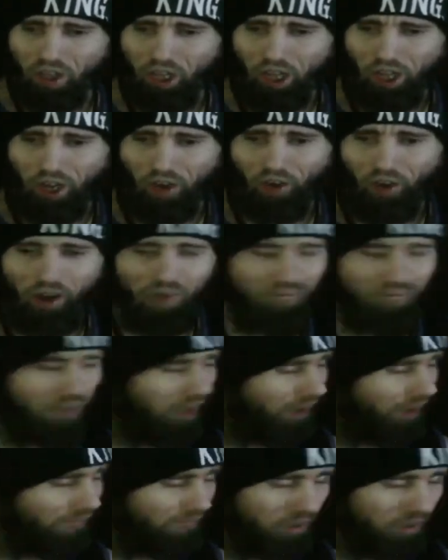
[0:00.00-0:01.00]
I love
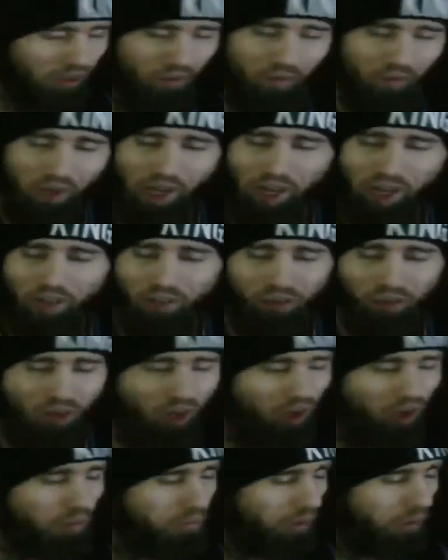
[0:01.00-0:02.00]
amping you guys
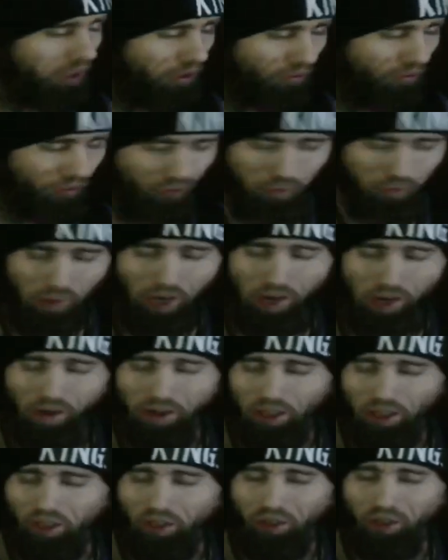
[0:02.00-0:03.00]
up and
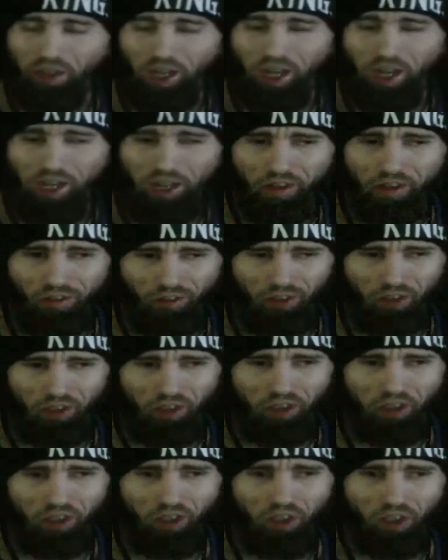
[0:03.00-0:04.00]
inspiring you guys
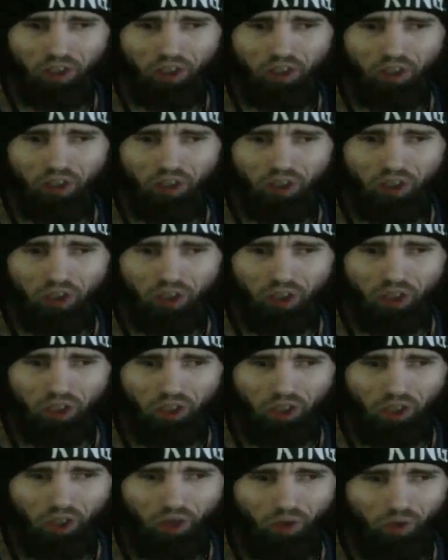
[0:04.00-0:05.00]
and,
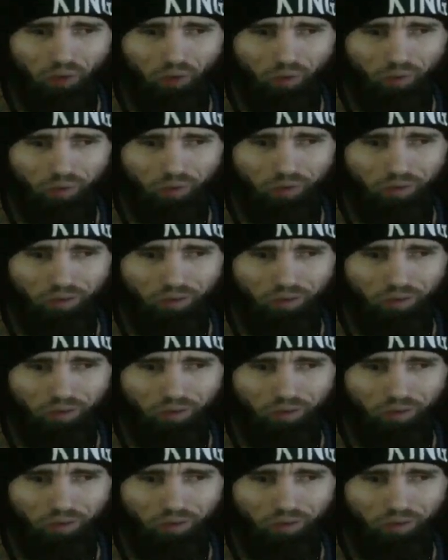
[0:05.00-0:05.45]
you know,